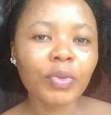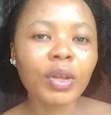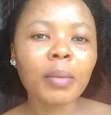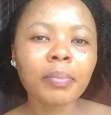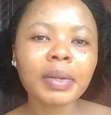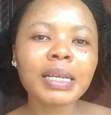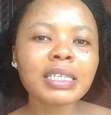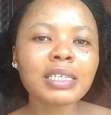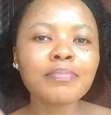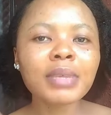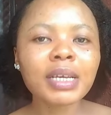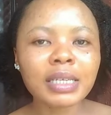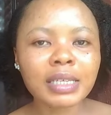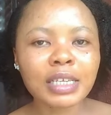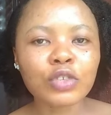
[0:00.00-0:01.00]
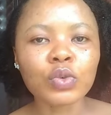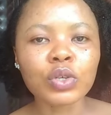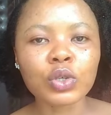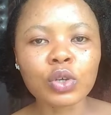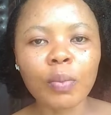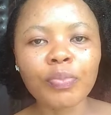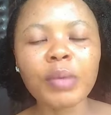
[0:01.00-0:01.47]
please mix it with
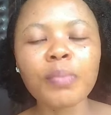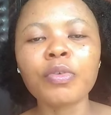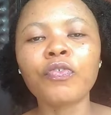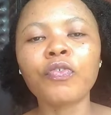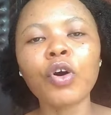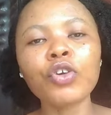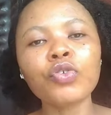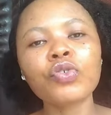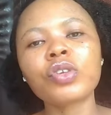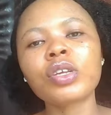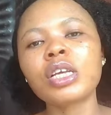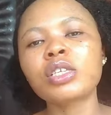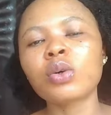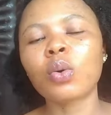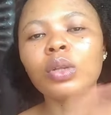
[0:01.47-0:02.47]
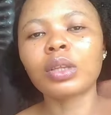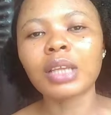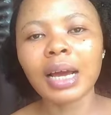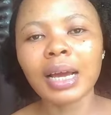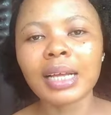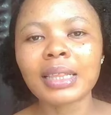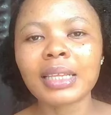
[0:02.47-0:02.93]
something before using it on
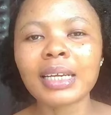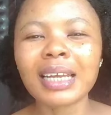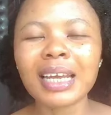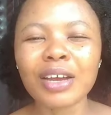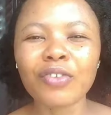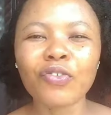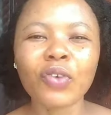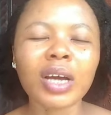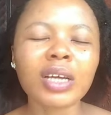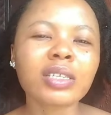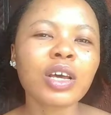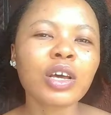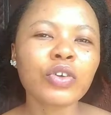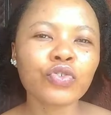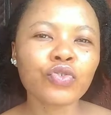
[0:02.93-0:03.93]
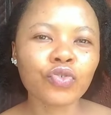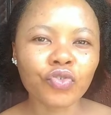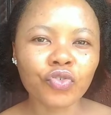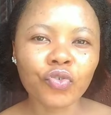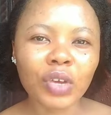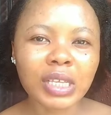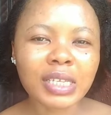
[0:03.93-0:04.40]
targeted areas to
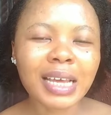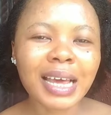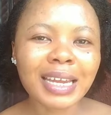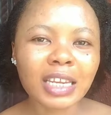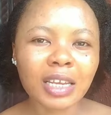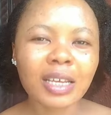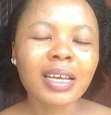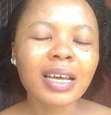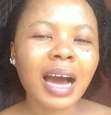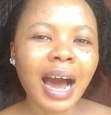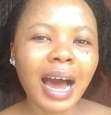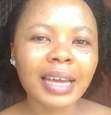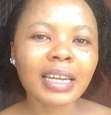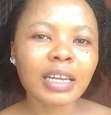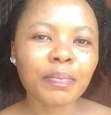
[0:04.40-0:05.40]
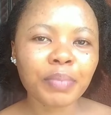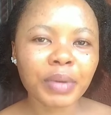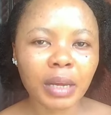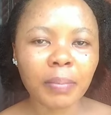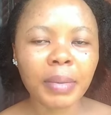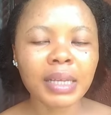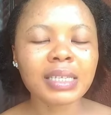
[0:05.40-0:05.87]
treat any highly
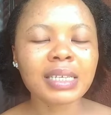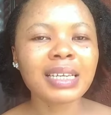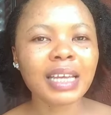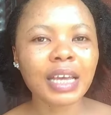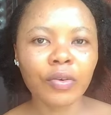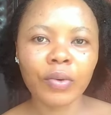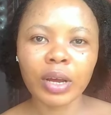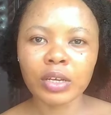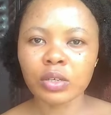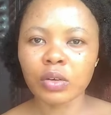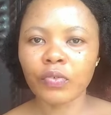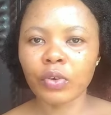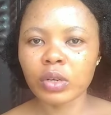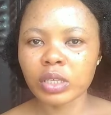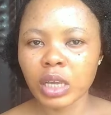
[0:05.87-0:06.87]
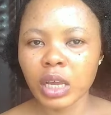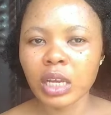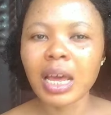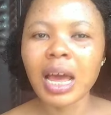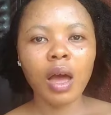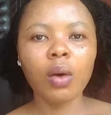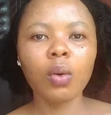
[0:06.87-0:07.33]
pigmented areas of your skin.
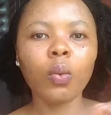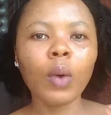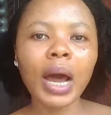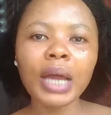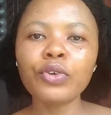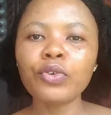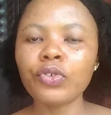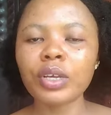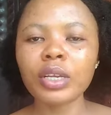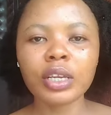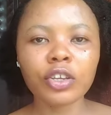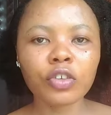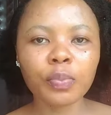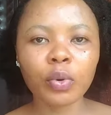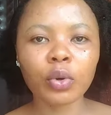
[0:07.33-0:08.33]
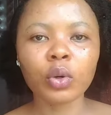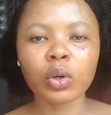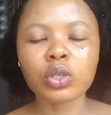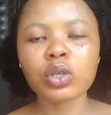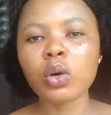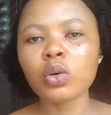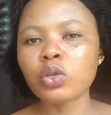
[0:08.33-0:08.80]
While using this product,
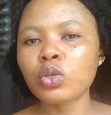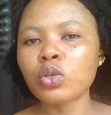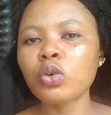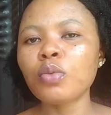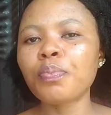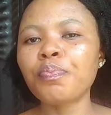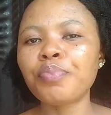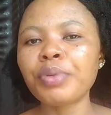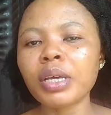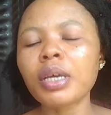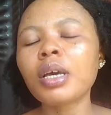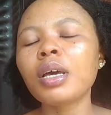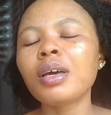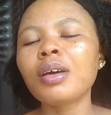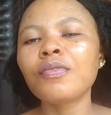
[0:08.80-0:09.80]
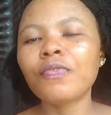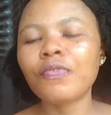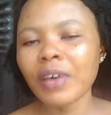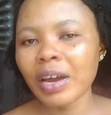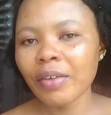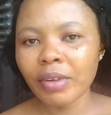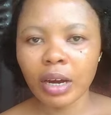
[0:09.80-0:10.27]
also be
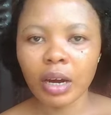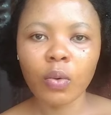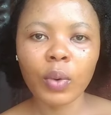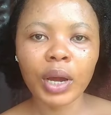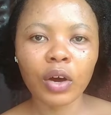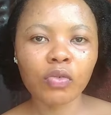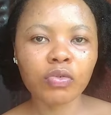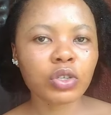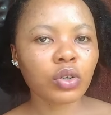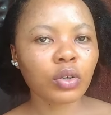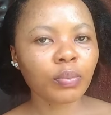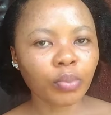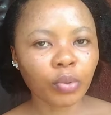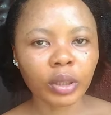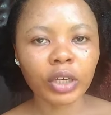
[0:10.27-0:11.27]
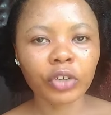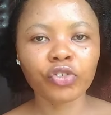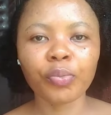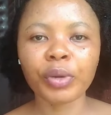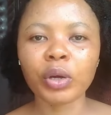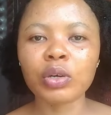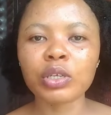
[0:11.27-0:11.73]
very aware of sun protection,
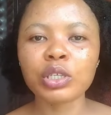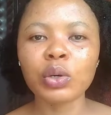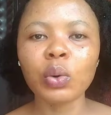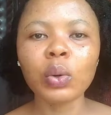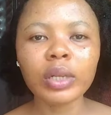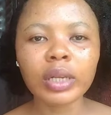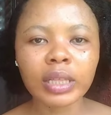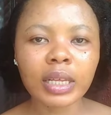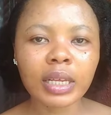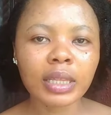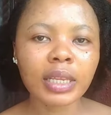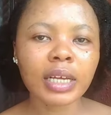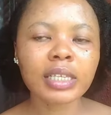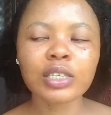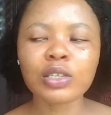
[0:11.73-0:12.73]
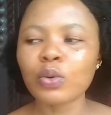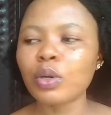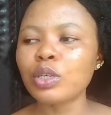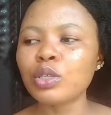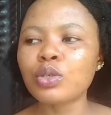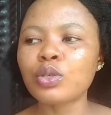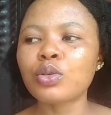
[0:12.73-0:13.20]
because the only thing that is going
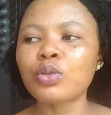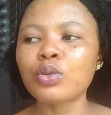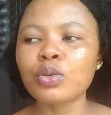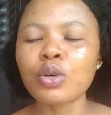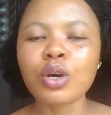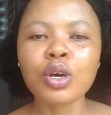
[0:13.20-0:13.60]
to